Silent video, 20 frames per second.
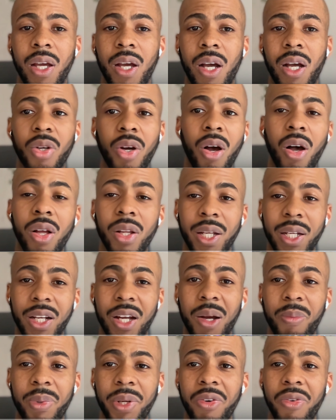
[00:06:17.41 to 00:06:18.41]
to call that
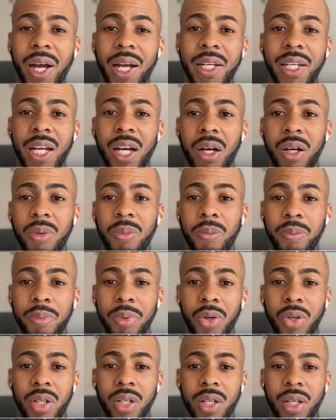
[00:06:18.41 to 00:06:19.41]
company right now,
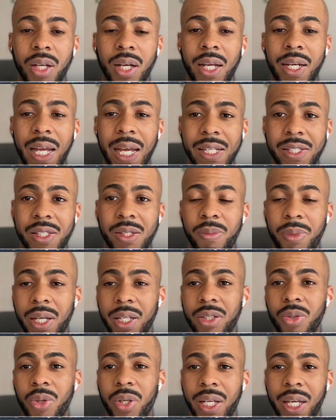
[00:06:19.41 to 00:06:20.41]
book an
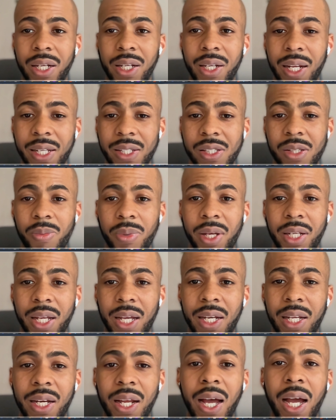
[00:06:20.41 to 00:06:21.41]
estimate or get an estimate
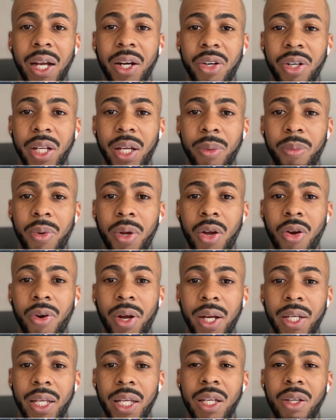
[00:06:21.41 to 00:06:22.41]
and then hire them, right?